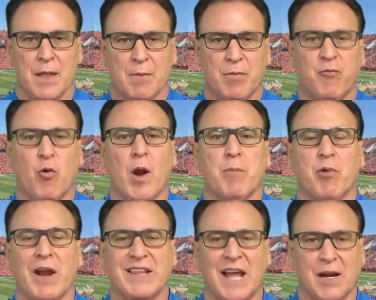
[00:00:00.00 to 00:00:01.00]
before I
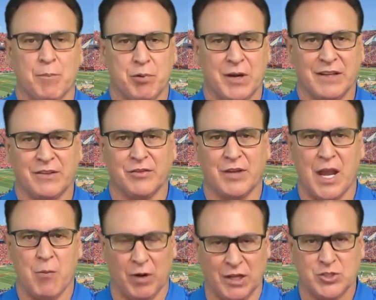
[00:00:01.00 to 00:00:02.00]
break down and predict this
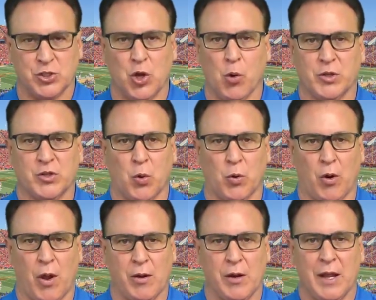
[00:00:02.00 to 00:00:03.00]
game, I'll let you know what's going
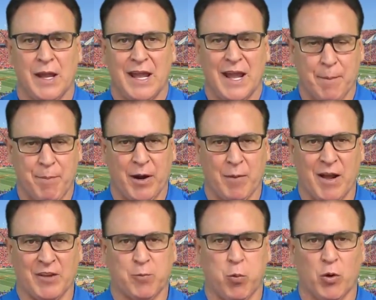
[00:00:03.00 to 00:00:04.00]
on at
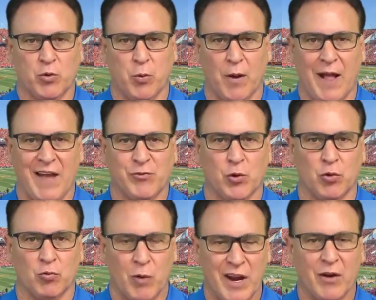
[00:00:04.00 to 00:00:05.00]
Paramount Sports. Well, after a
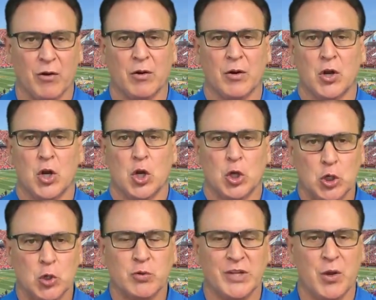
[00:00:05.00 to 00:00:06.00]
rare
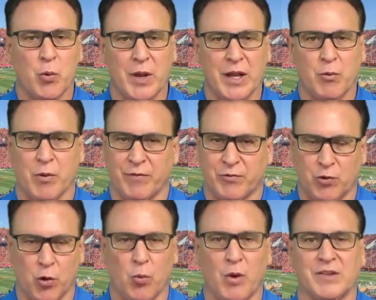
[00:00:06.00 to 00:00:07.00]
losing week, we've
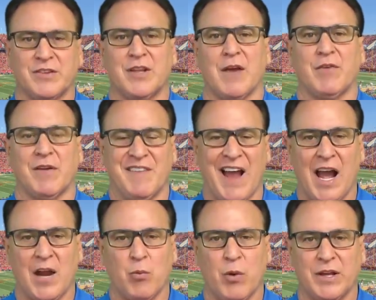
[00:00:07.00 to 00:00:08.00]
still won 7 of
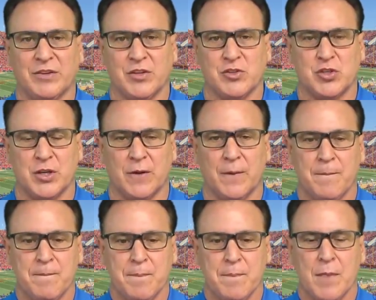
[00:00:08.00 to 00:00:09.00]
9 weeks this year.
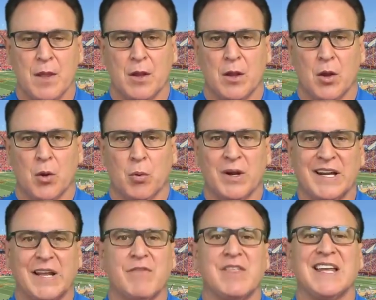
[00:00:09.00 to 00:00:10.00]
We're going
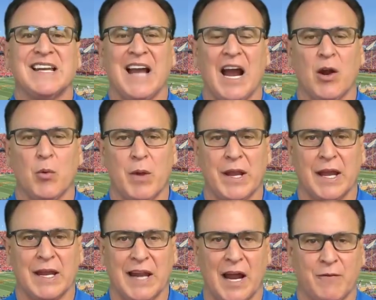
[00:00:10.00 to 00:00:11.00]
to give you the entire
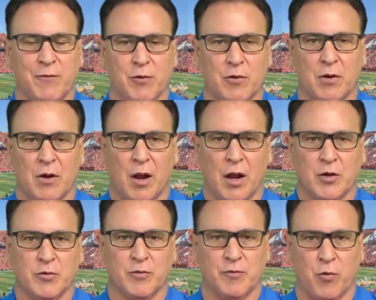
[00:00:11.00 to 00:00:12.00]
weekend, not for
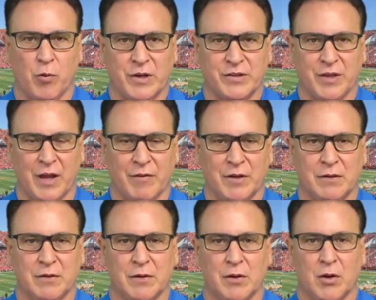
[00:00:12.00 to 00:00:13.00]
$147
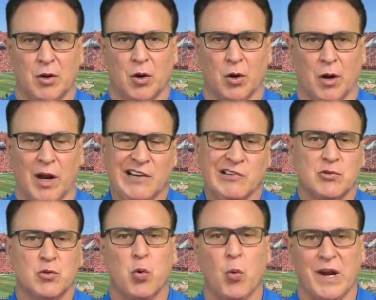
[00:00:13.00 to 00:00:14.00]
or
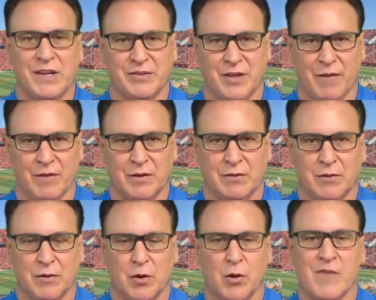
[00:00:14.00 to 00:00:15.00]
$127
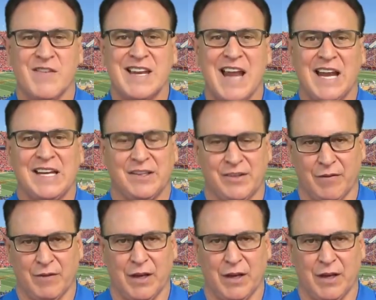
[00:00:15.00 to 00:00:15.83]
or even $97.